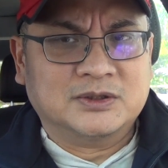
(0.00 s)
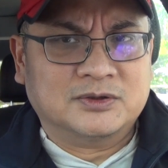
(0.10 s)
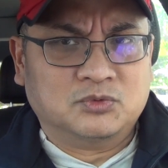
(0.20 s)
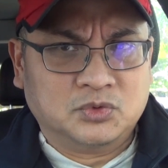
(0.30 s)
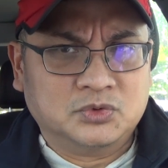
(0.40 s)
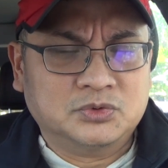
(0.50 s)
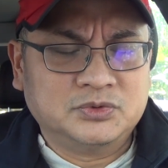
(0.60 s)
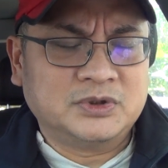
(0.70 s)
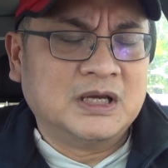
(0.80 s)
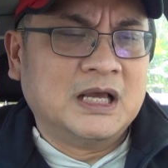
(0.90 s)
the
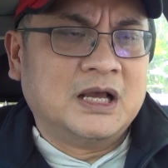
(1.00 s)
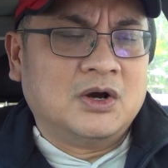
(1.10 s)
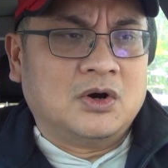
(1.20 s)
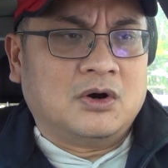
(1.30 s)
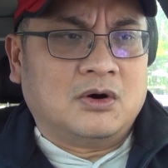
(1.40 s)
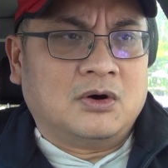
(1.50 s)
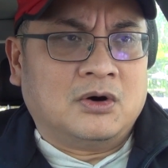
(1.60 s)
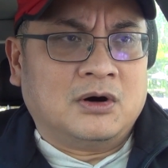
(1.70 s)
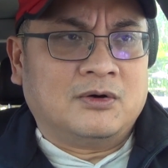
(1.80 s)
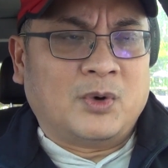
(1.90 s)
rules
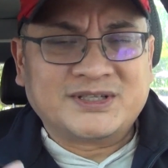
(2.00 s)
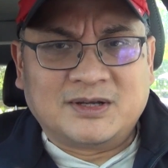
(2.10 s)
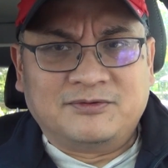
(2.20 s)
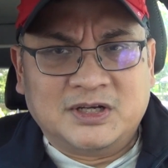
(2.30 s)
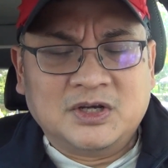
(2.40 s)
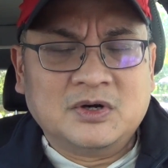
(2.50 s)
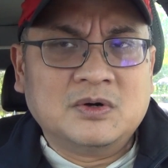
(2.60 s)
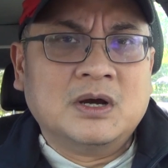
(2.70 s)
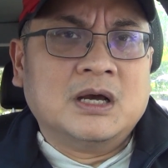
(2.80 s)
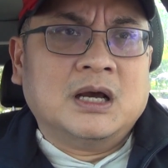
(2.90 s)
or watched the video.